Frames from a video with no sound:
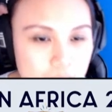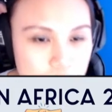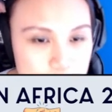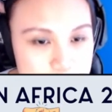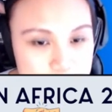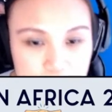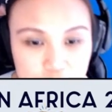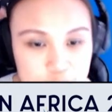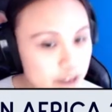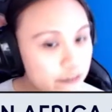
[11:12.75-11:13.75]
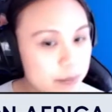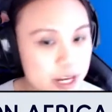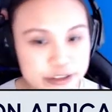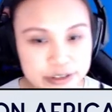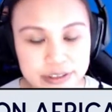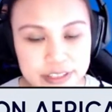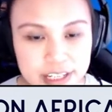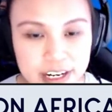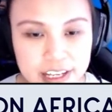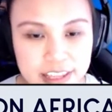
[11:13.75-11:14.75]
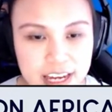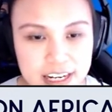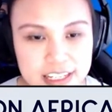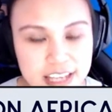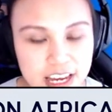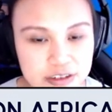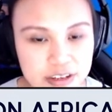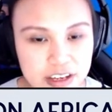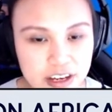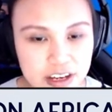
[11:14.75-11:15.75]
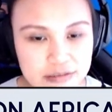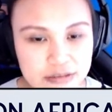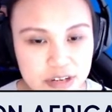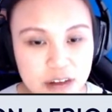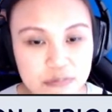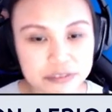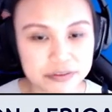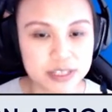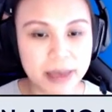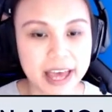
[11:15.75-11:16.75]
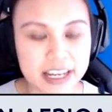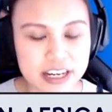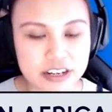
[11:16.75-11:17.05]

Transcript: You will see a lot of information that is actually to come with this package.